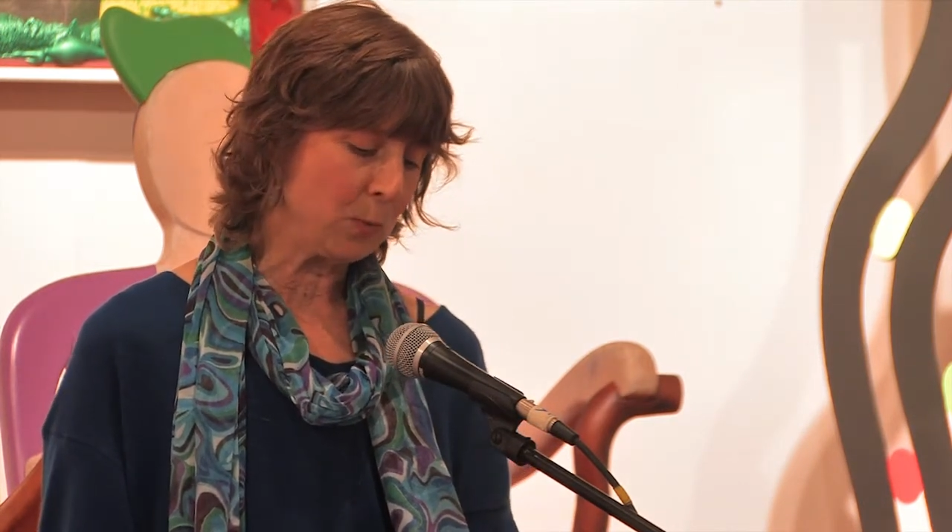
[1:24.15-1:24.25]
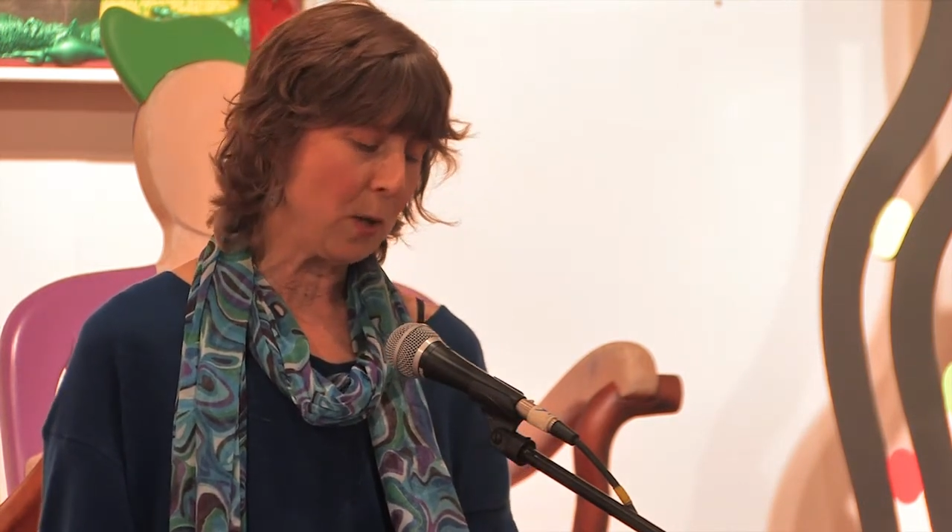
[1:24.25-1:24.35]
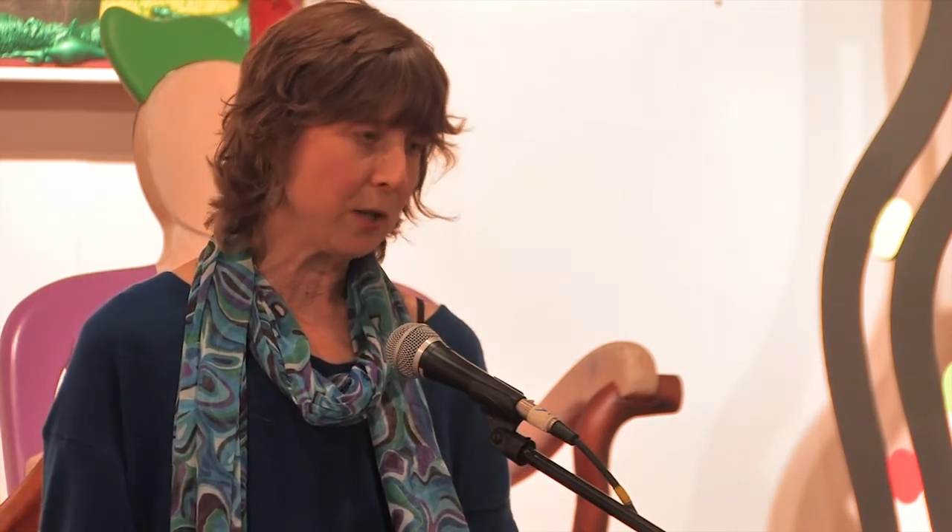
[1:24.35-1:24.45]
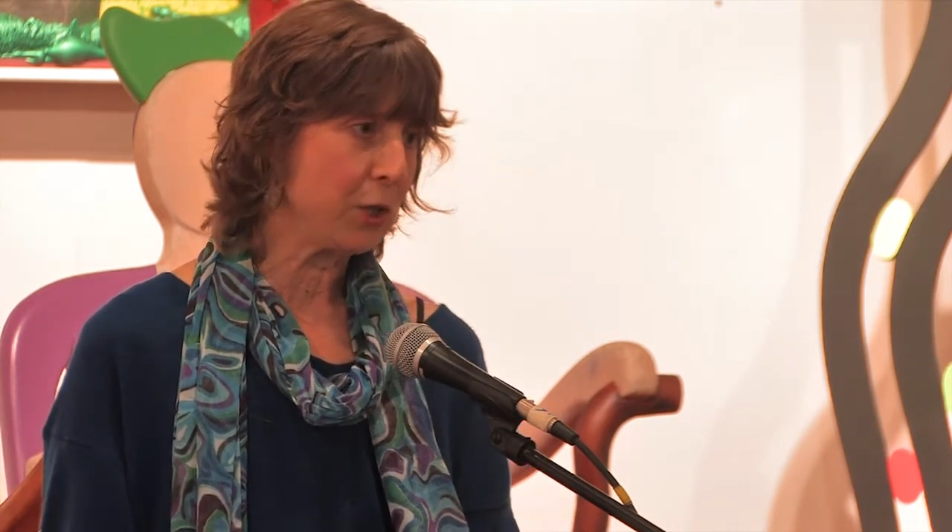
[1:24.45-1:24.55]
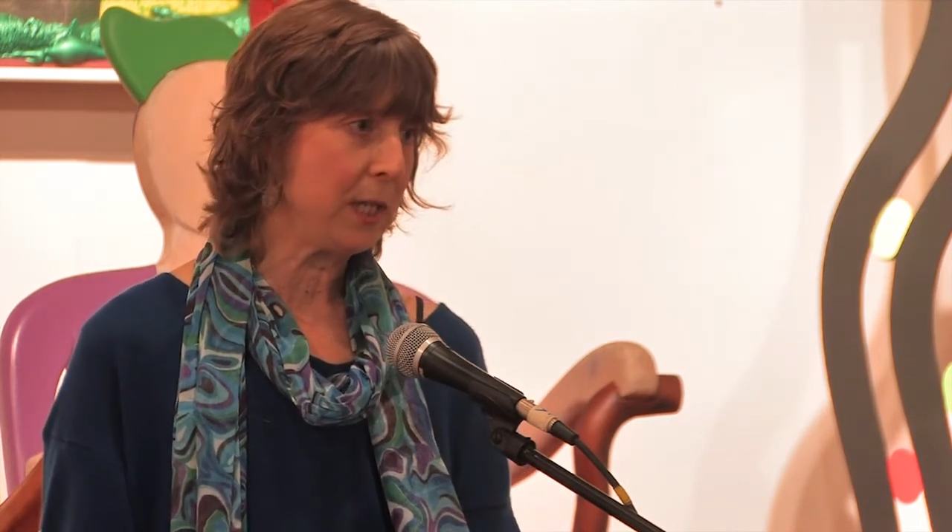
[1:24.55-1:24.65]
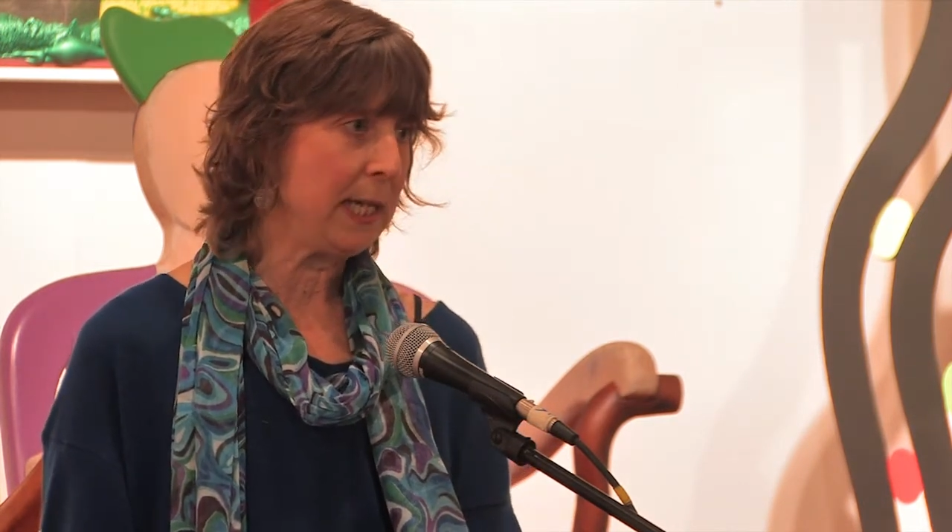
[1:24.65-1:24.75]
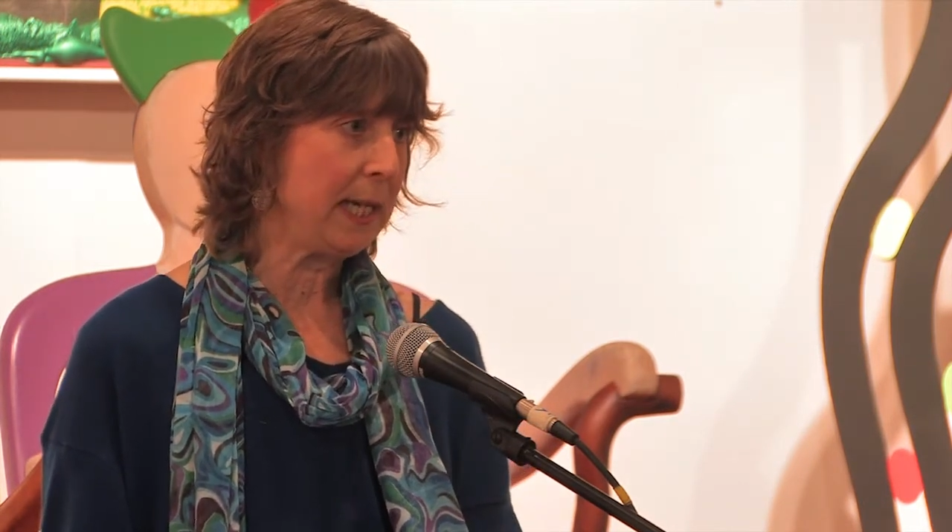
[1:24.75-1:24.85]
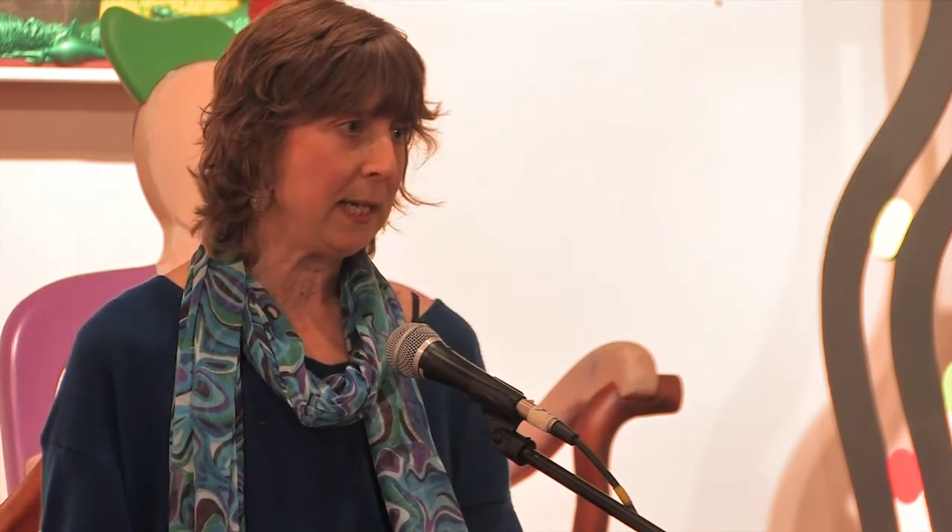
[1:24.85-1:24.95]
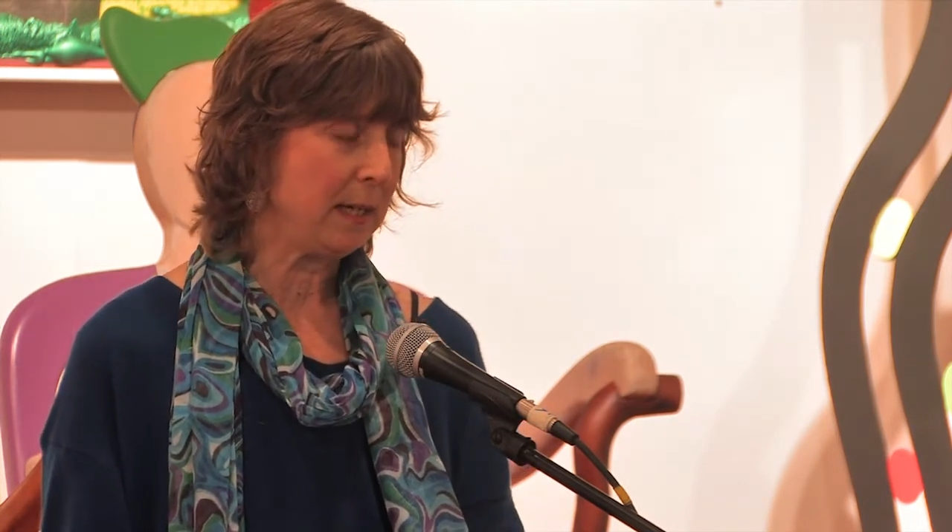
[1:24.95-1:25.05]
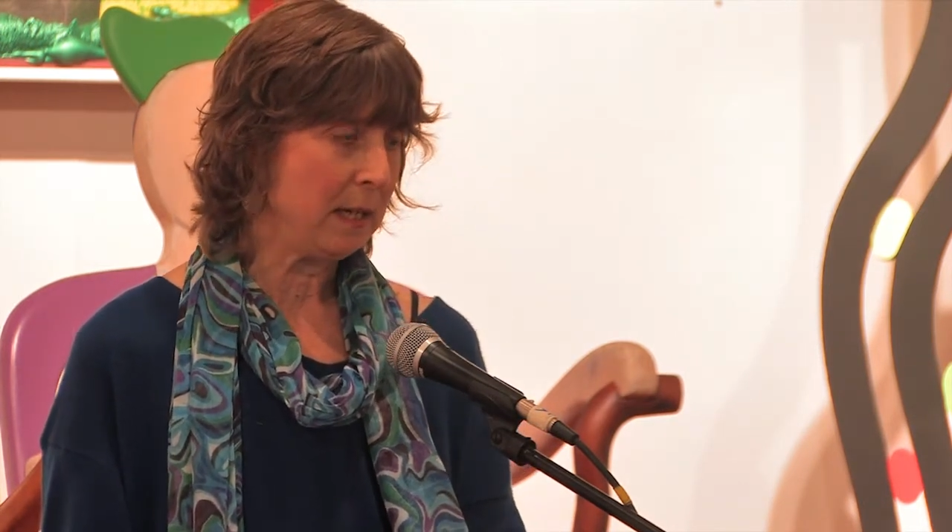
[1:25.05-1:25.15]
while she
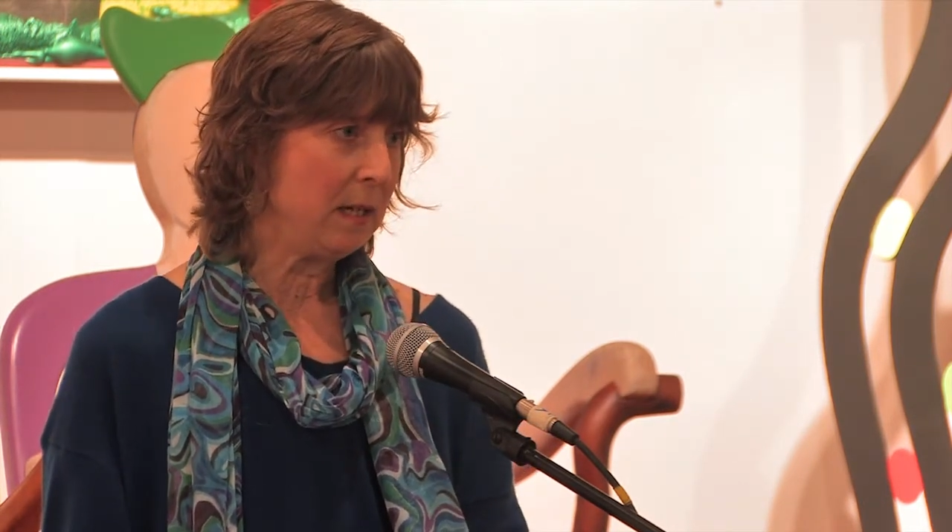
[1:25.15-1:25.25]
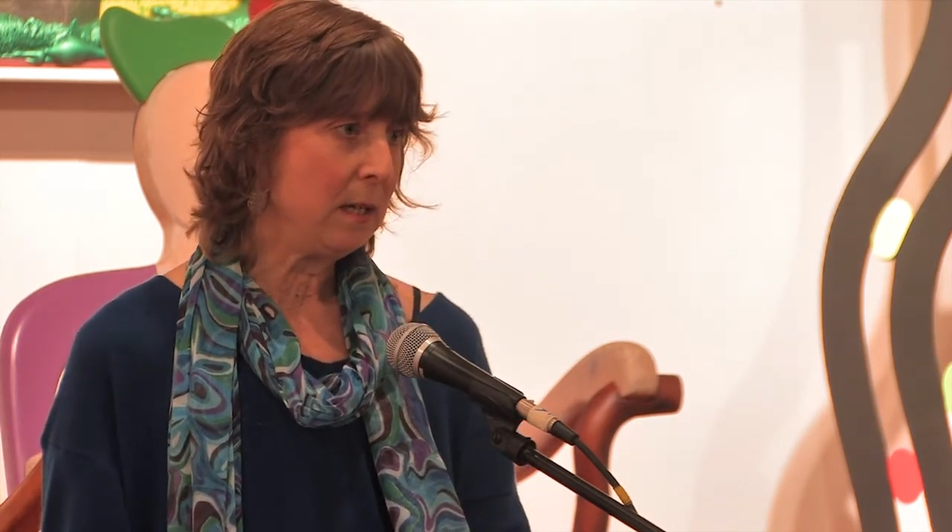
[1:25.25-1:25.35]
knitted.